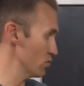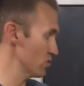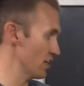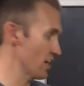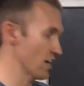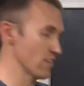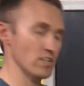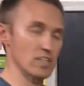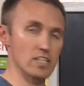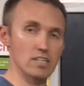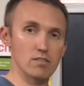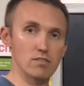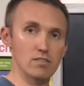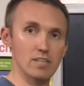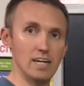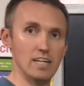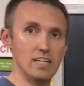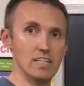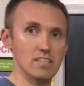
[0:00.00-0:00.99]
I have a little
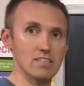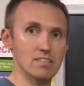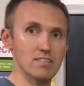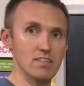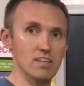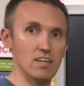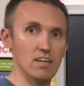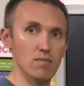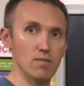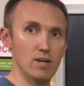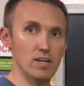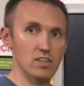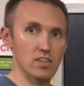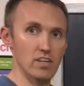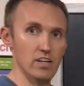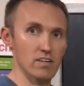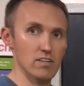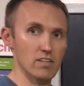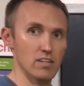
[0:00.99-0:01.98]
tiny t right
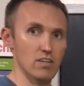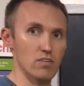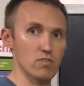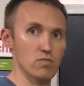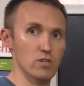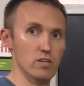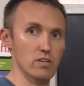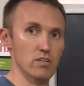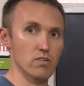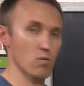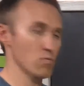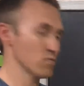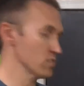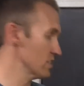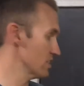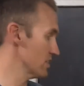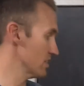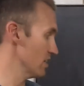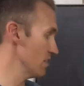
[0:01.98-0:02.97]
there that you can
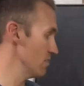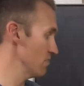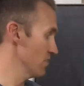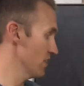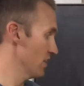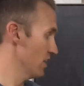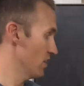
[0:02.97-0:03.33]
hopefully see.